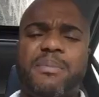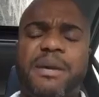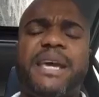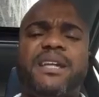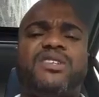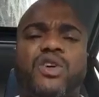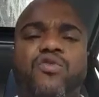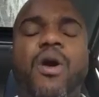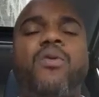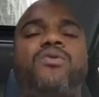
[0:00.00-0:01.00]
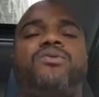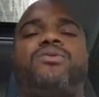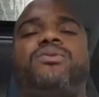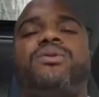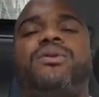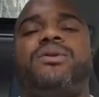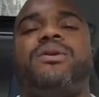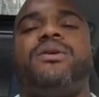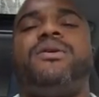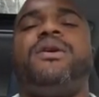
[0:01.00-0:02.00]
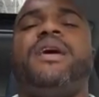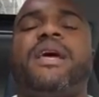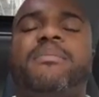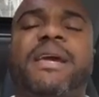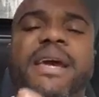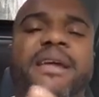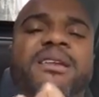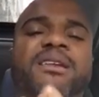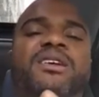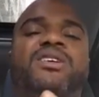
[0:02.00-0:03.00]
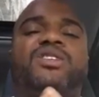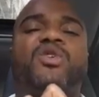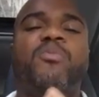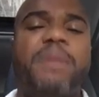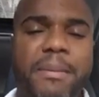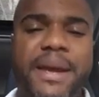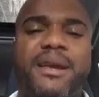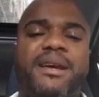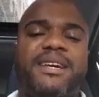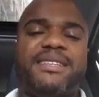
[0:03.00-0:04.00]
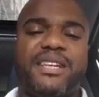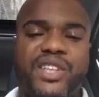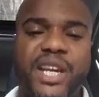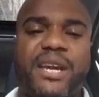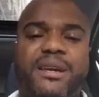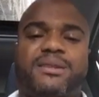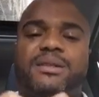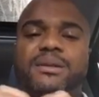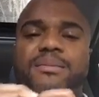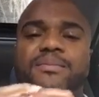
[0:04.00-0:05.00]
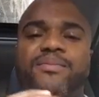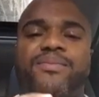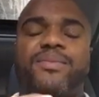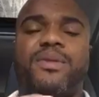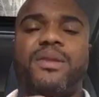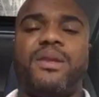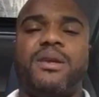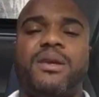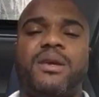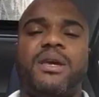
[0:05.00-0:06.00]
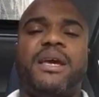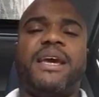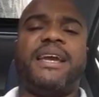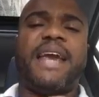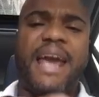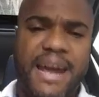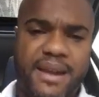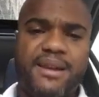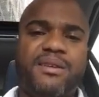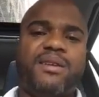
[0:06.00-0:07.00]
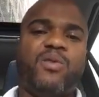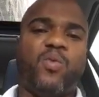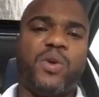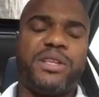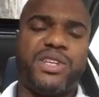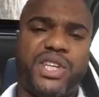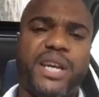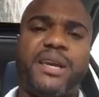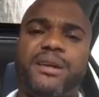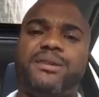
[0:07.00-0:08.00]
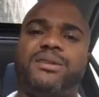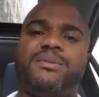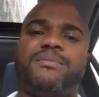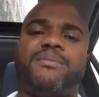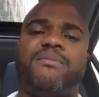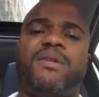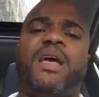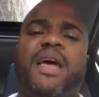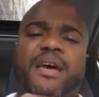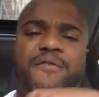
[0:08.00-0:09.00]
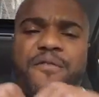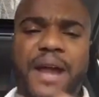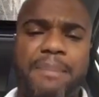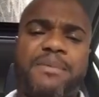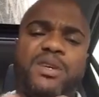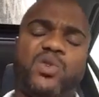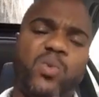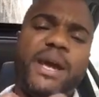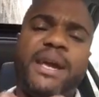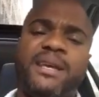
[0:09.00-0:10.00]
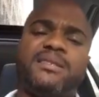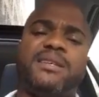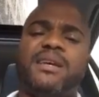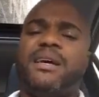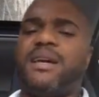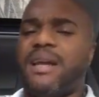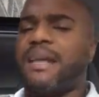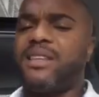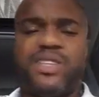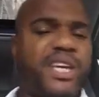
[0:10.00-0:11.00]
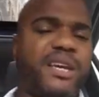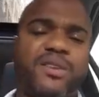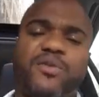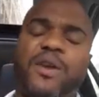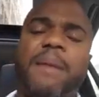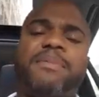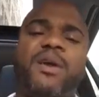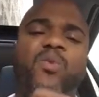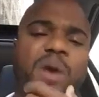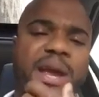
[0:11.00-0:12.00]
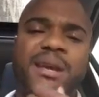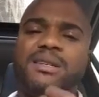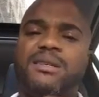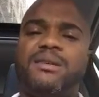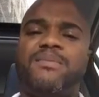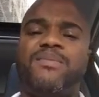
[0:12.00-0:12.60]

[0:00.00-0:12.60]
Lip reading: it began to grow, it began to mimic the chickens. It ate with the chickens. It flapped its wings like the chickens flapped their wings.